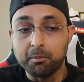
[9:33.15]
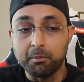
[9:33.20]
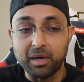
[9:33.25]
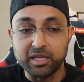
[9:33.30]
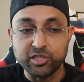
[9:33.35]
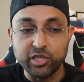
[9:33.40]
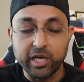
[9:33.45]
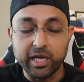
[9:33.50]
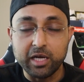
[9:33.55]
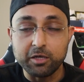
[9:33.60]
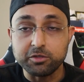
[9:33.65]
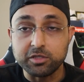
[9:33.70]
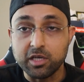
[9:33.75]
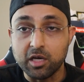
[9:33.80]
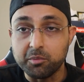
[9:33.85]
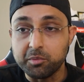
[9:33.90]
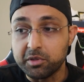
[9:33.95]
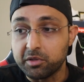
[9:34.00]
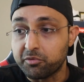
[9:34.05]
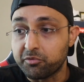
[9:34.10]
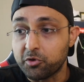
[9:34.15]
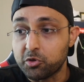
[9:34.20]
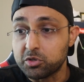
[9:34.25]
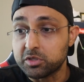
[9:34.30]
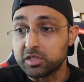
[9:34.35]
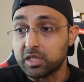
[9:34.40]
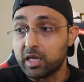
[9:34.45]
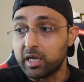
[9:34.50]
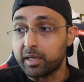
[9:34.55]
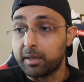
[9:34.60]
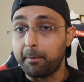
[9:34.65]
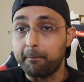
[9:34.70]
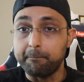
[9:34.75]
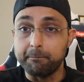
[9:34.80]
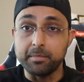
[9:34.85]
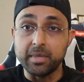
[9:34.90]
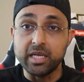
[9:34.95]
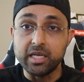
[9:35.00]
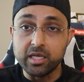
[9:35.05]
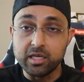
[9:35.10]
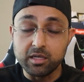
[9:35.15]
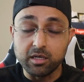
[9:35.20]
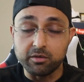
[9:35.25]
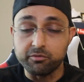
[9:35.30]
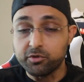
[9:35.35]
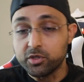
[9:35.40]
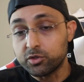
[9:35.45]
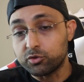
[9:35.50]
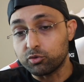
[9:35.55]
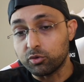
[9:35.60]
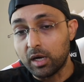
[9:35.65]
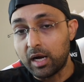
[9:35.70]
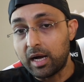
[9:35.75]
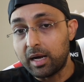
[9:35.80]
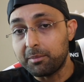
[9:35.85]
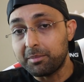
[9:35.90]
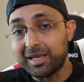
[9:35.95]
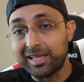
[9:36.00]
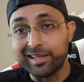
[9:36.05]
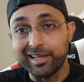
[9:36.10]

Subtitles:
my checkouts come in the first like minute of the drop,